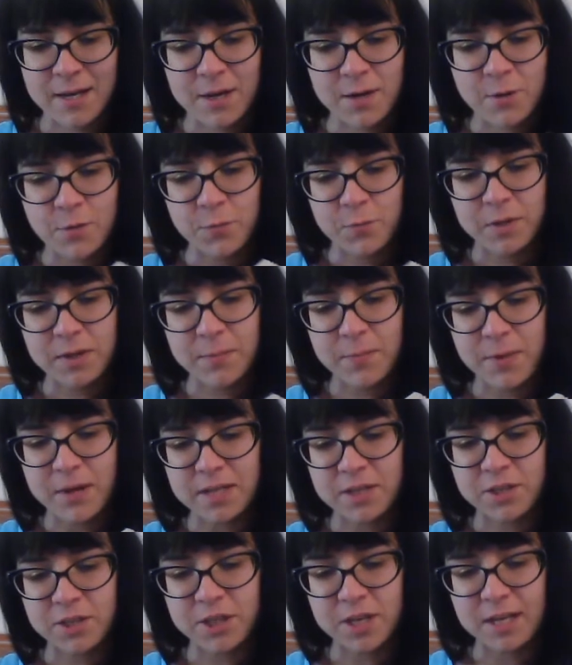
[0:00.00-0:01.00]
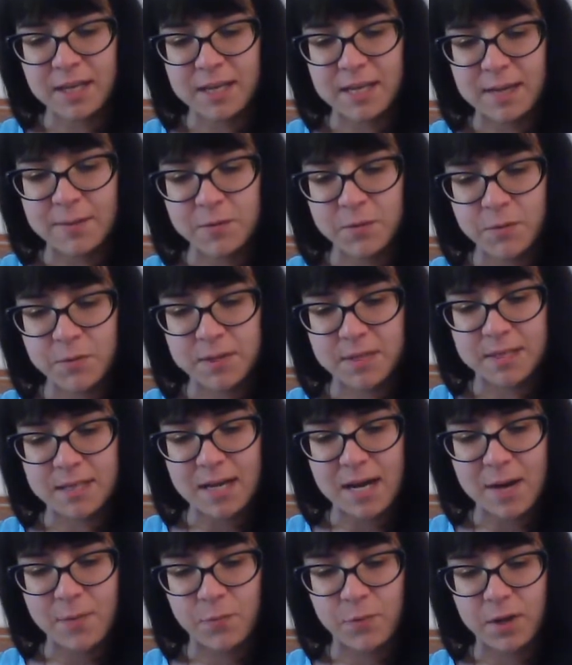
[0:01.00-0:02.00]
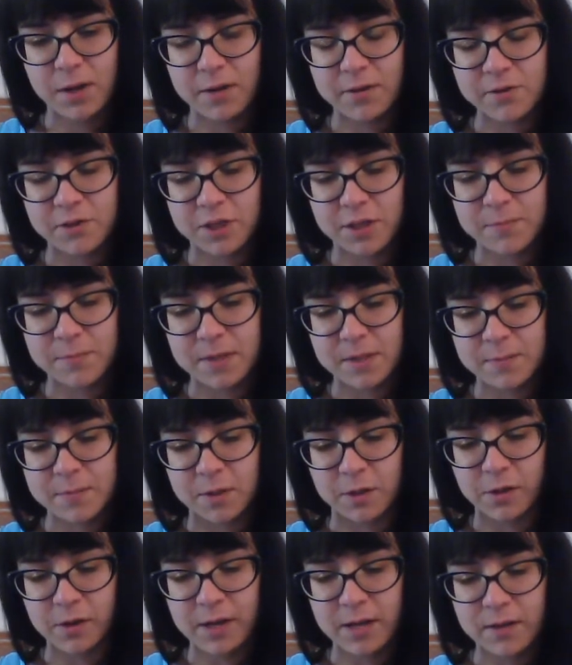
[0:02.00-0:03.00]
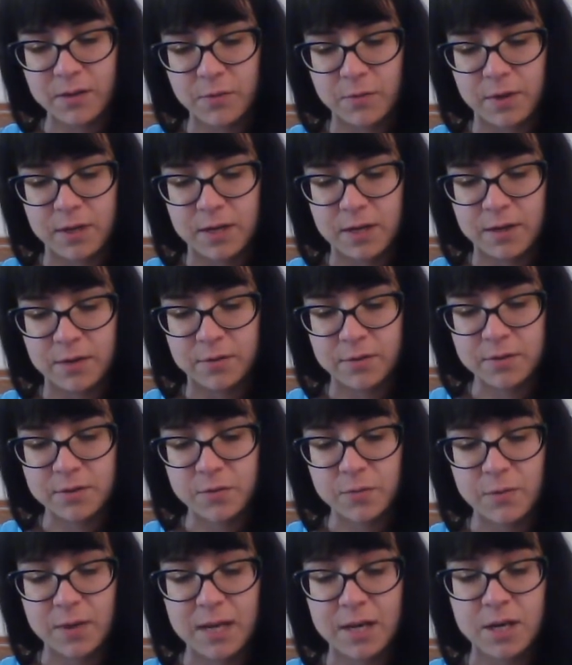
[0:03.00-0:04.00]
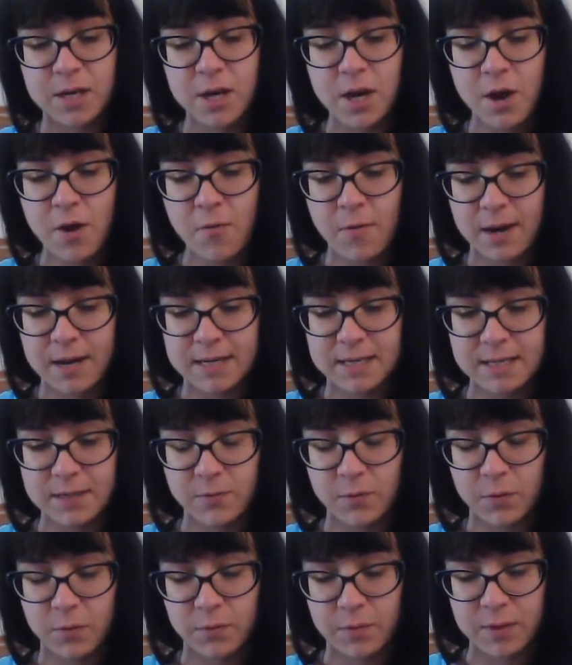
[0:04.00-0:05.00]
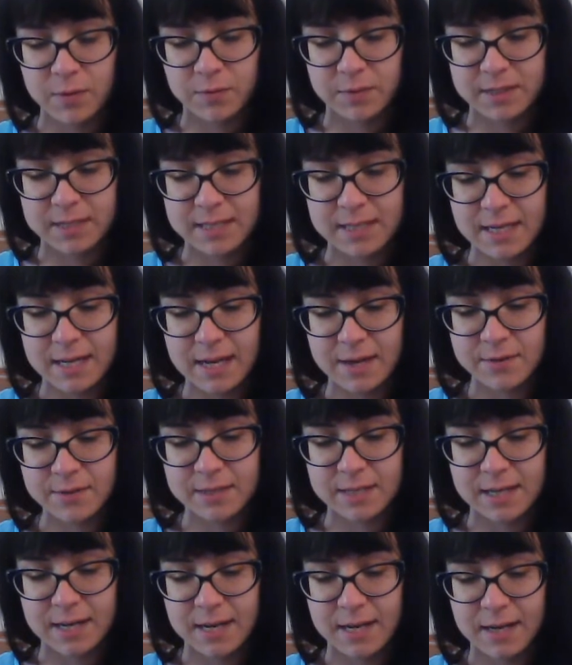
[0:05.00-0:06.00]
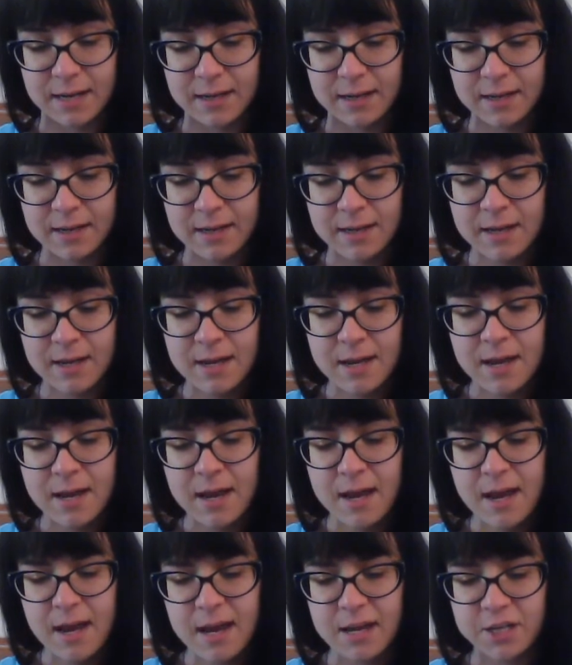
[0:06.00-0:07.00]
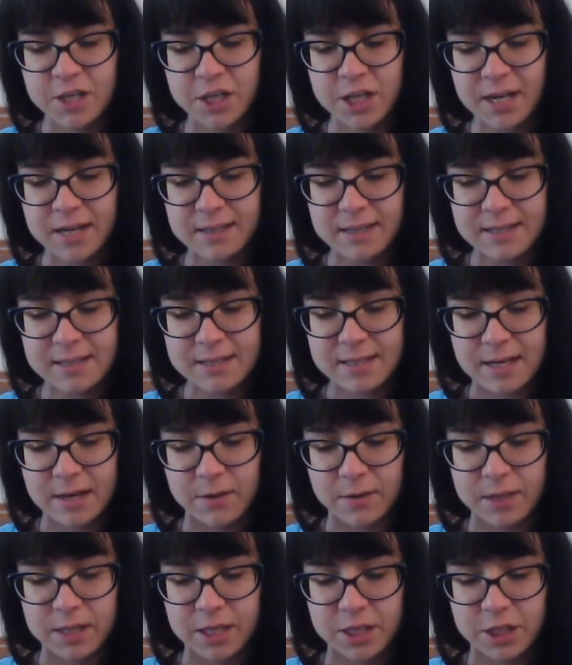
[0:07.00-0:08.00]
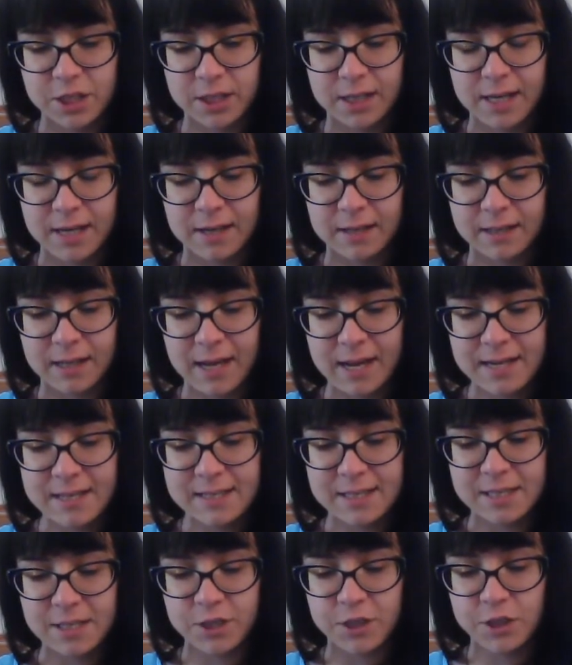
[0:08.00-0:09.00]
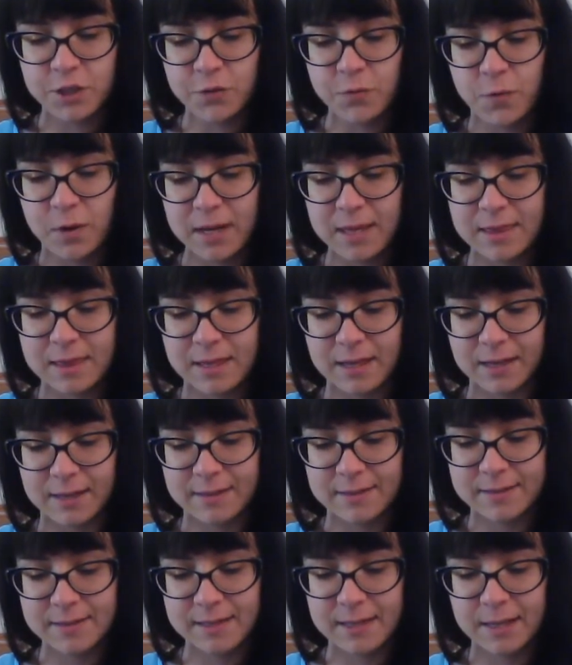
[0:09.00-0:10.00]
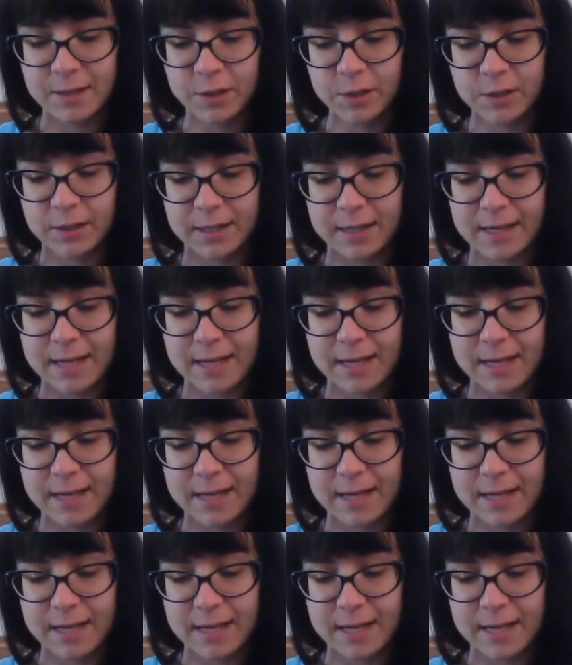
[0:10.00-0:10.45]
When the bus jet came to a stop, we all jumped up to look out the windows. We had no idea what we would see outside. "Hey, check this out," Keisha yelled. "I see two white things. They look like